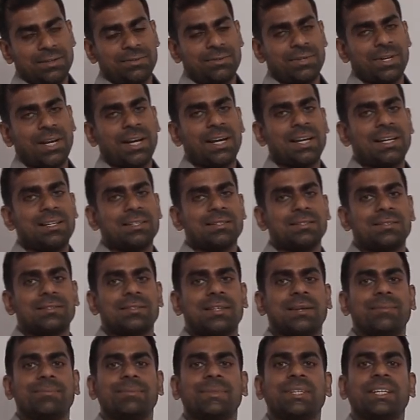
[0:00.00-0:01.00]
Trial is
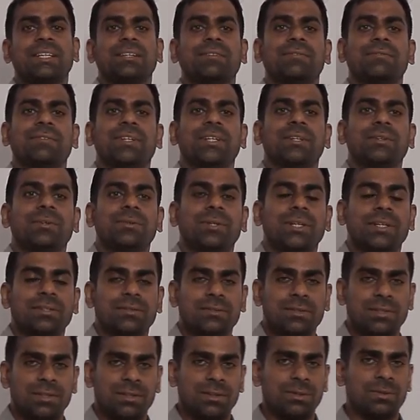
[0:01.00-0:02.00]
something when you
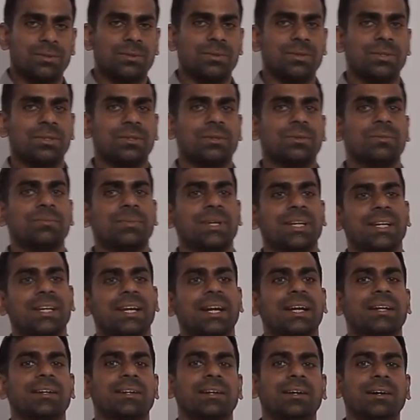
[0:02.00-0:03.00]
execute, you may
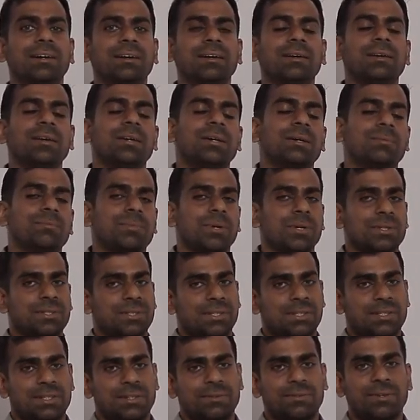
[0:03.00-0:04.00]
get a
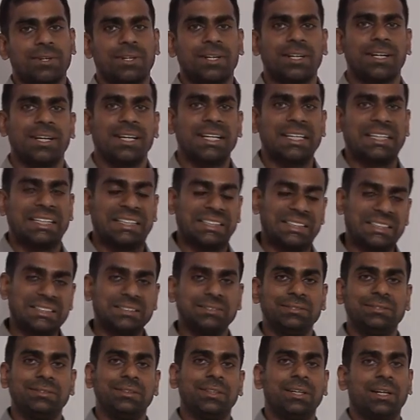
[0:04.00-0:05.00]
positive or a
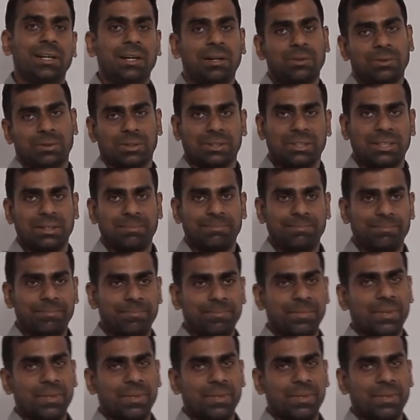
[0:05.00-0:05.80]
negative outcome.